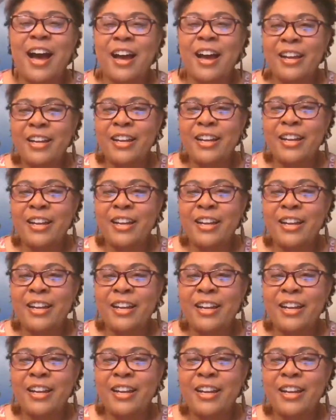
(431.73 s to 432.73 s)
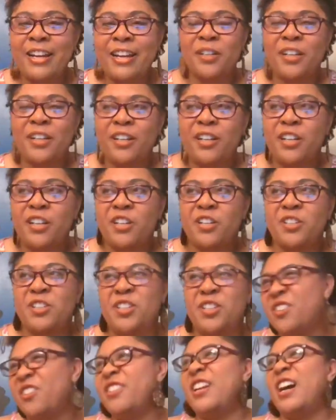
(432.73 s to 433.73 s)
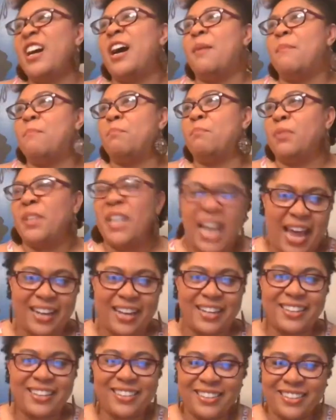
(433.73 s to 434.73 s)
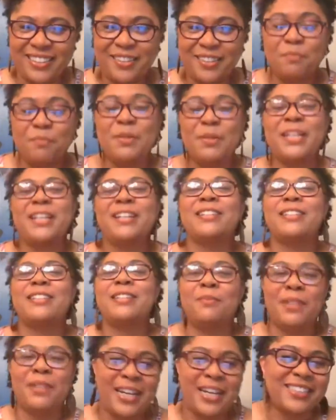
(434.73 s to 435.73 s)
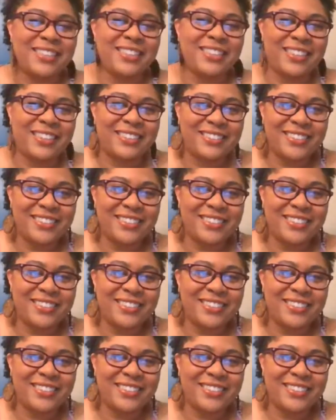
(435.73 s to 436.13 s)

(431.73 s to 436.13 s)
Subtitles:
have been told you're not Black because I'm light-skinned.